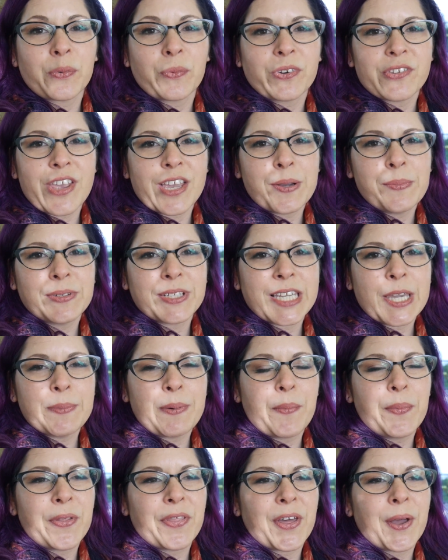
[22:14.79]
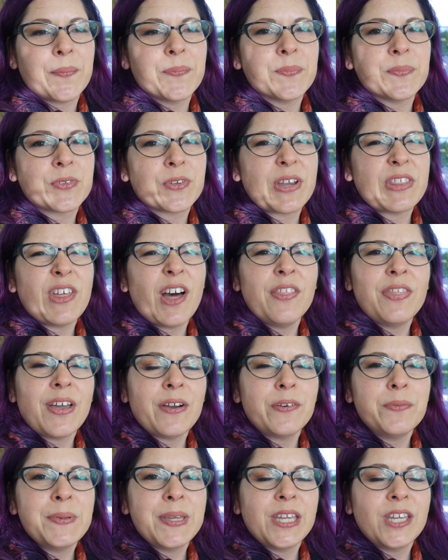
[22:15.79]
Was I able to keep up with them? So I thought
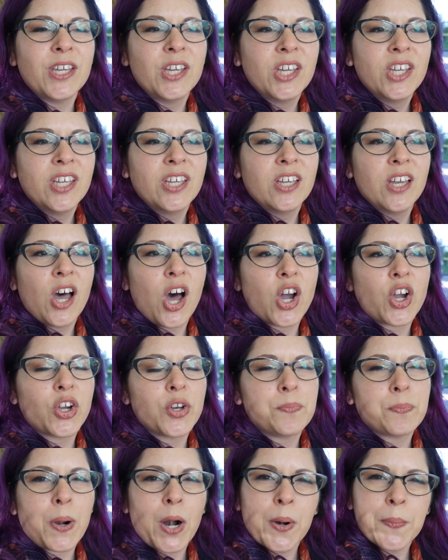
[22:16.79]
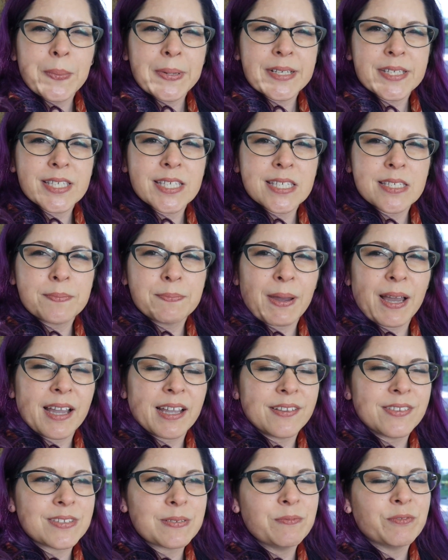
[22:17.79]
that would be a good purpose
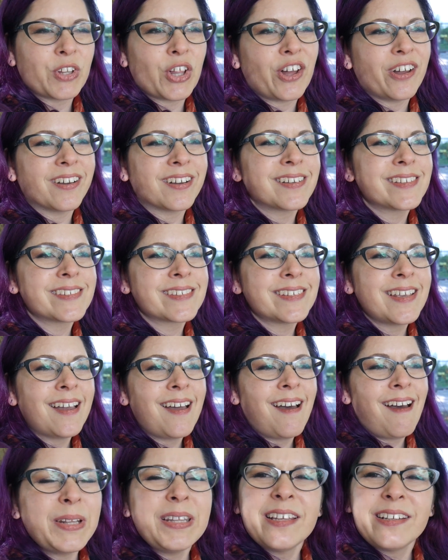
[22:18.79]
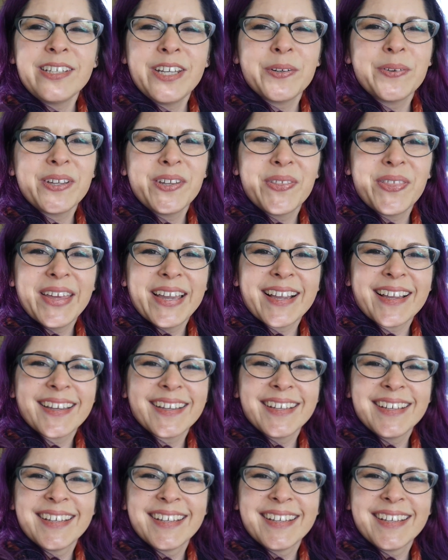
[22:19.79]
behind some vlogs. But I'd like to hear what you think.